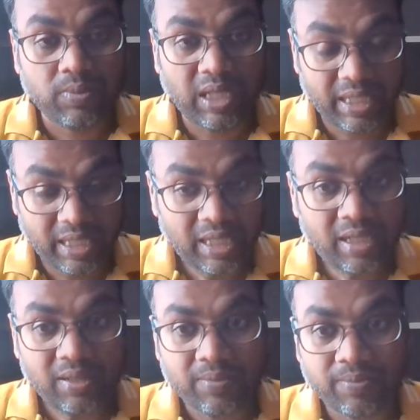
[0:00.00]

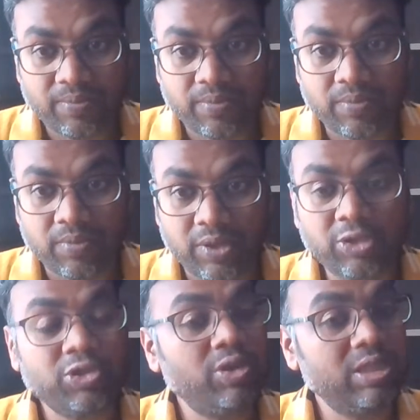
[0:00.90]
again,
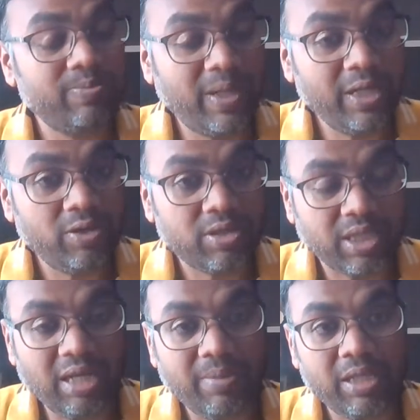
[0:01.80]
you should spend your
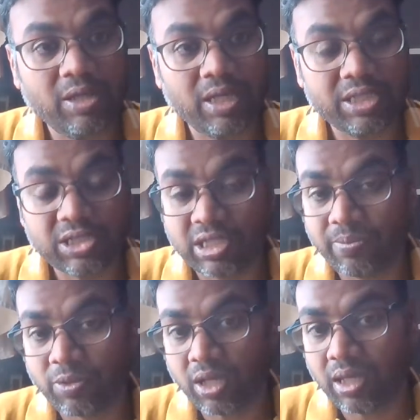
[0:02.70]
time in your
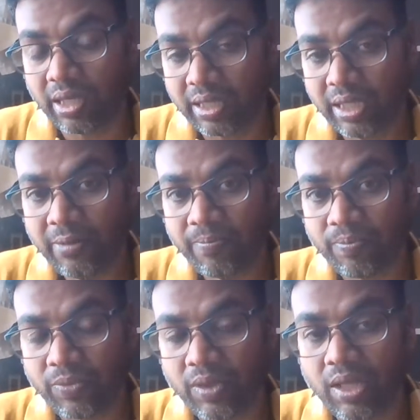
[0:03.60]
existing product learning,
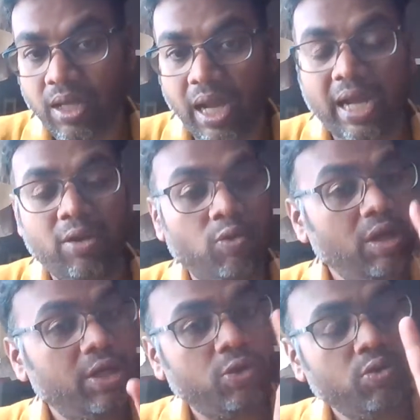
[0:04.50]
and
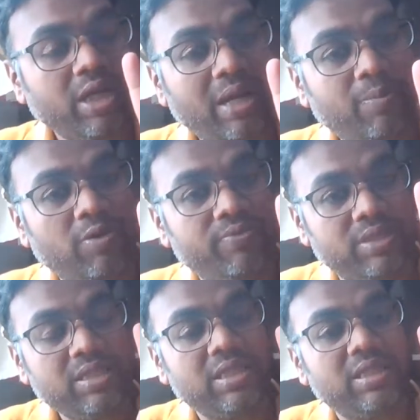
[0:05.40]
only two type of,
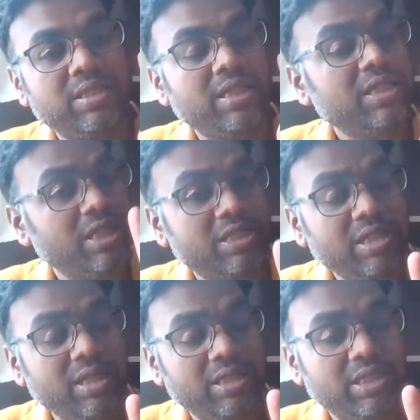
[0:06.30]
since it is
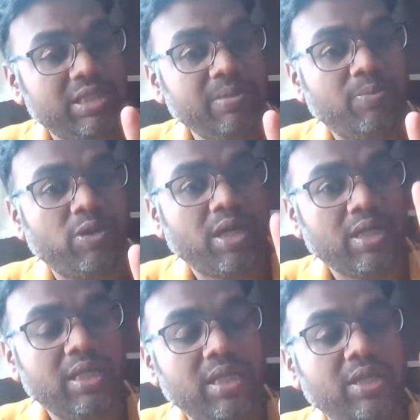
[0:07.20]
the existing
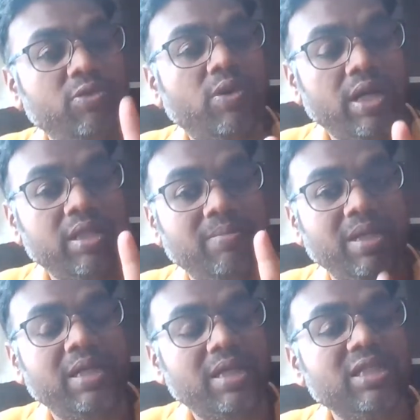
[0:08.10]
product and then you are in the
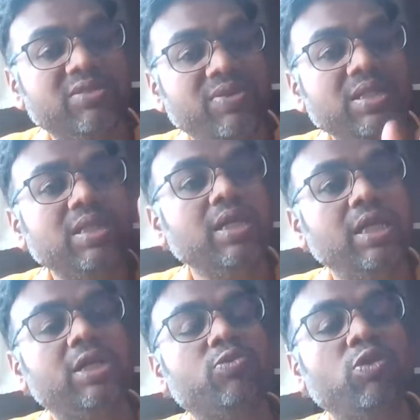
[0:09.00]
maintenance phase,
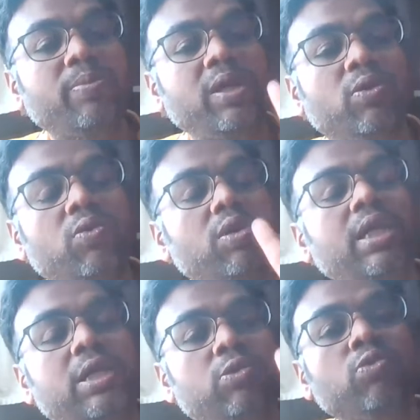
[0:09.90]
it could be
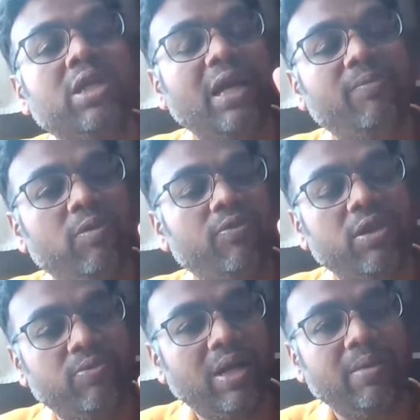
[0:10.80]
only two type of
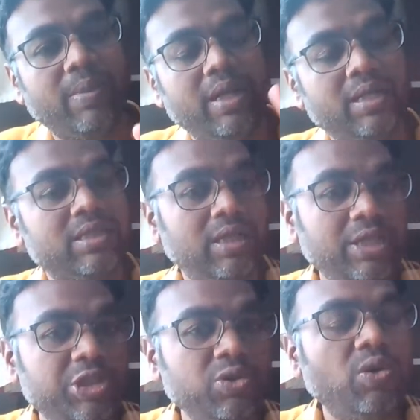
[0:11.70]
requirement. It's an
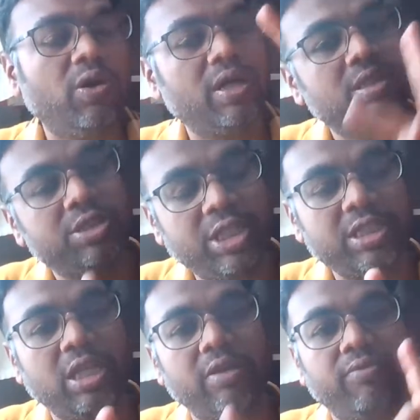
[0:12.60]
issue or it's a
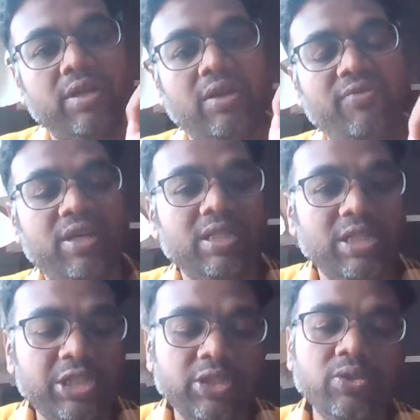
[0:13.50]
change request. If it is
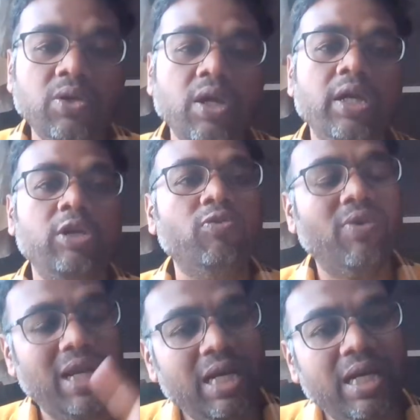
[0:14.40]
issue, you
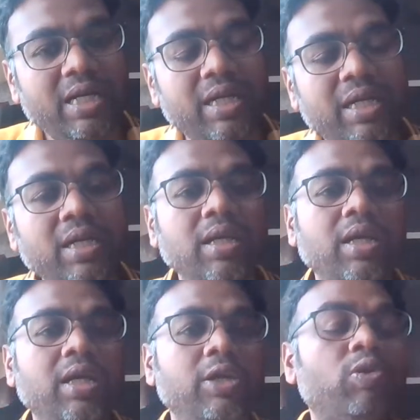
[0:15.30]
validate it.
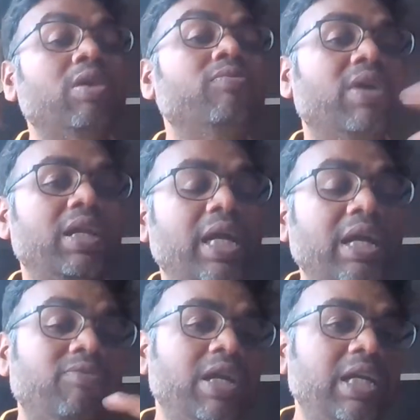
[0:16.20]
You can
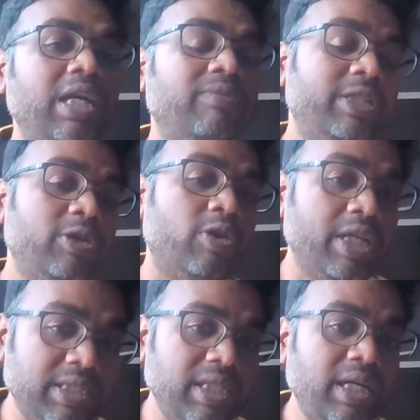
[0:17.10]
get validated with your
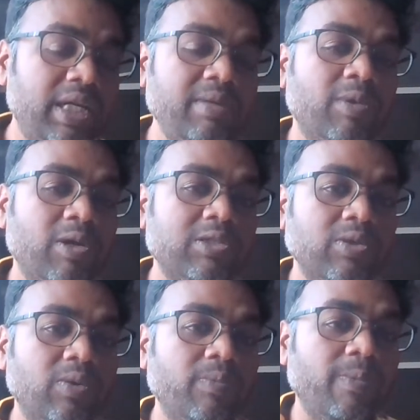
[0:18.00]
engineering team
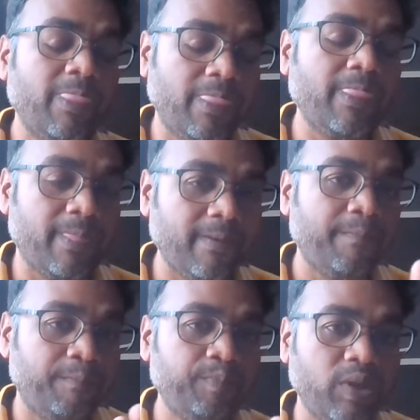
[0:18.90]
also.
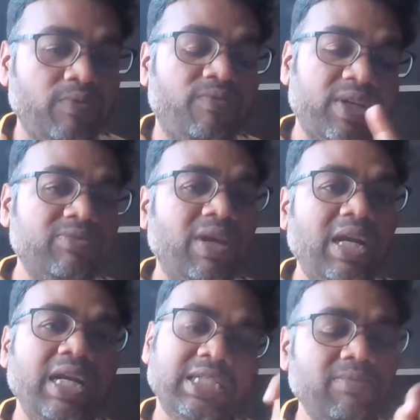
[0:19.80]
First
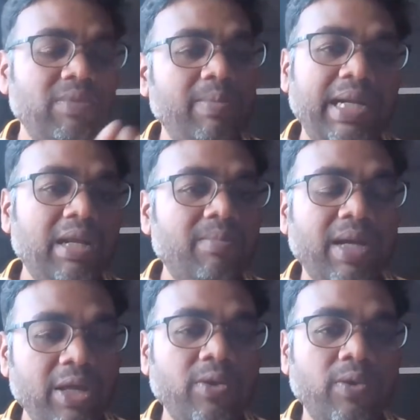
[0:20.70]
validation will be done by
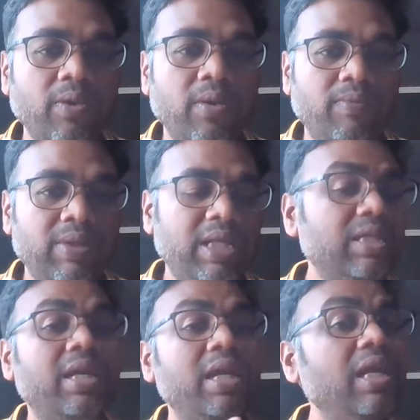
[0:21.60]
you, whether it's
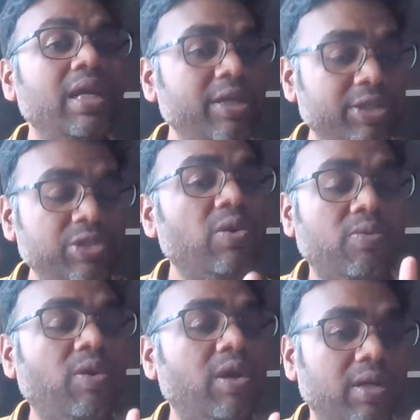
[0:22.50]
a really a issue or
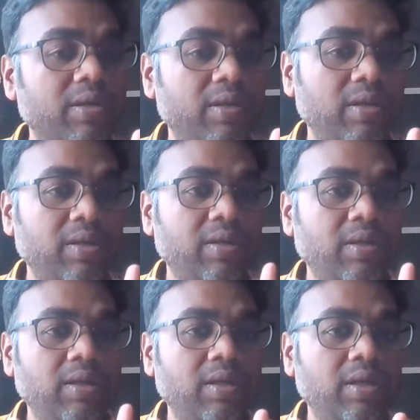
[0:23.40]
what.
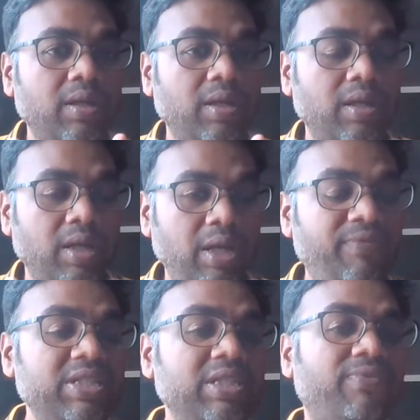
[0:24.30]
If
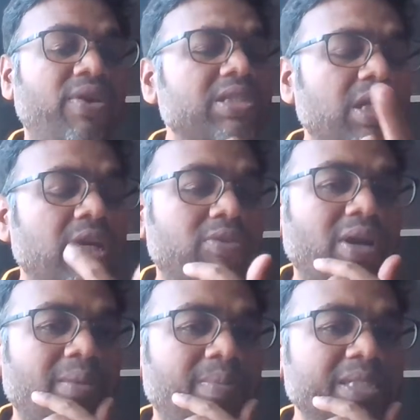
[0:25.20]
it is a functional
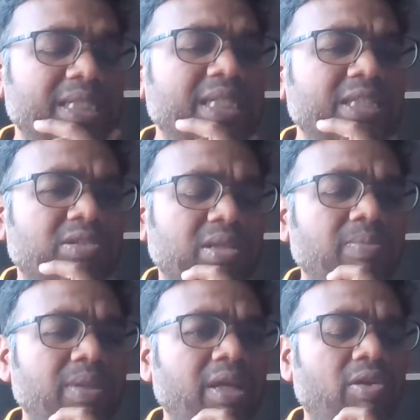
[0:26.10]
requirement change or
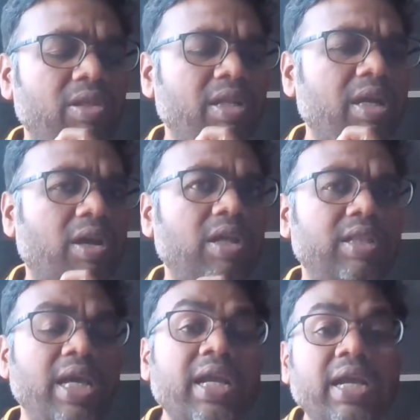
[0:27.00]
something, or they
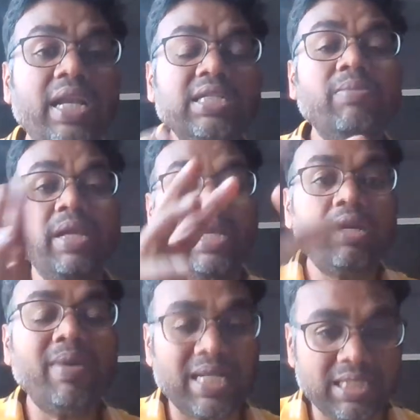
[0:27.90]
are getting some
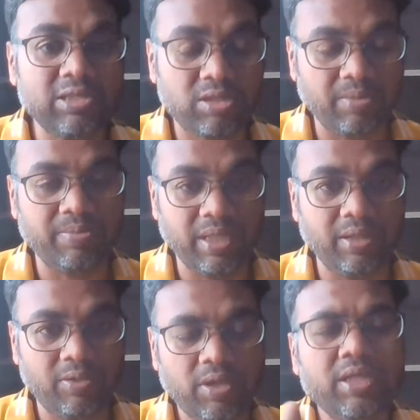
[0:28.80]
error messages or
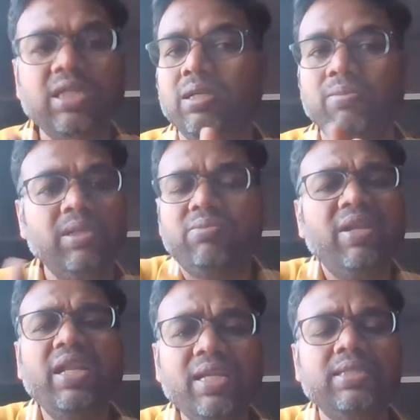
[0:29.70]
something. Okay, see, it's
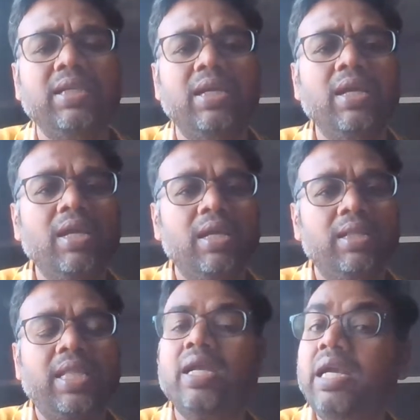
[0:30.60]
very easy.
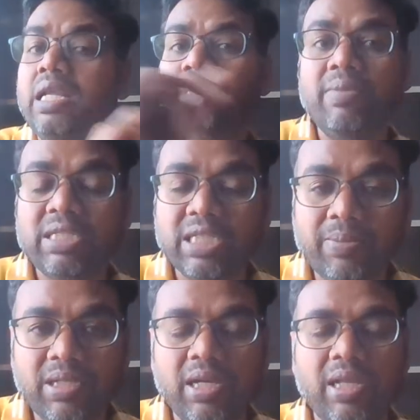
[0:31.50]
They're getting some
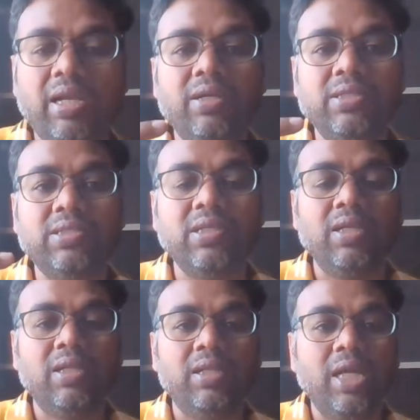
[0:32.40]
exceptional errors.
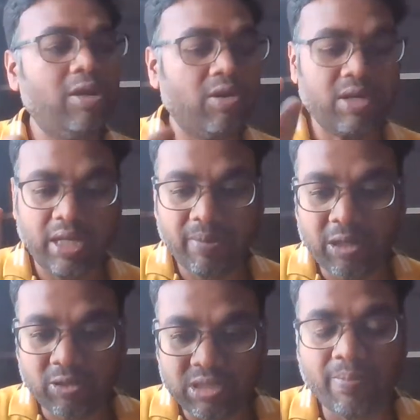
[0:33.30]
They are not
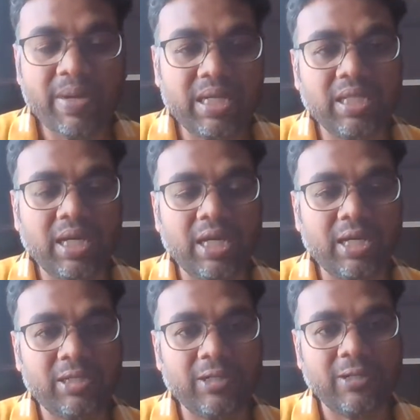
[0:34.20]
able to submit
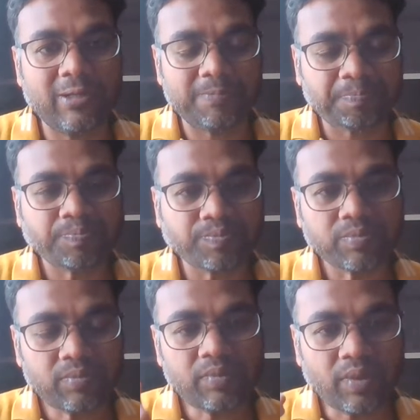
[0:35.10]
the
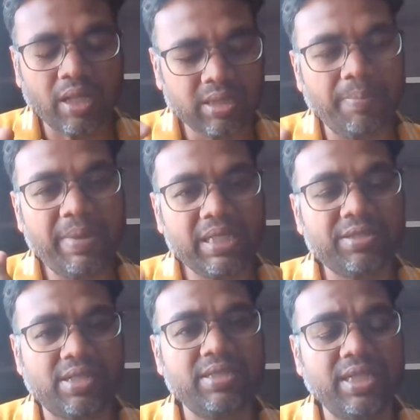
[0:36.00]

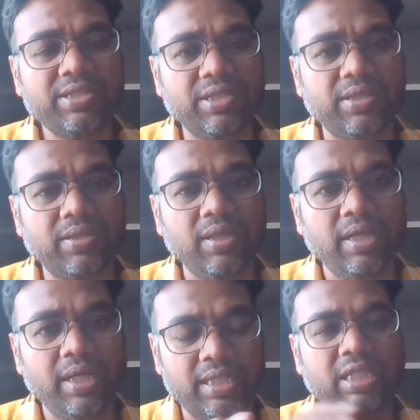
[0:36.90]
transaction.
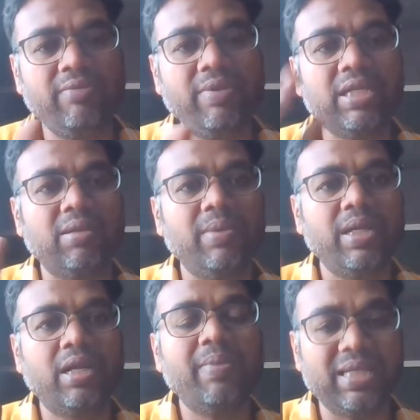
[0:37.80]
It is giving some
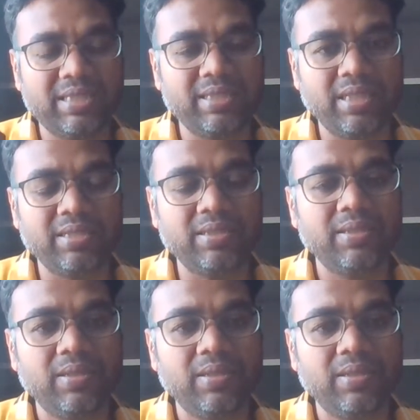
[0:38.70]
error messages.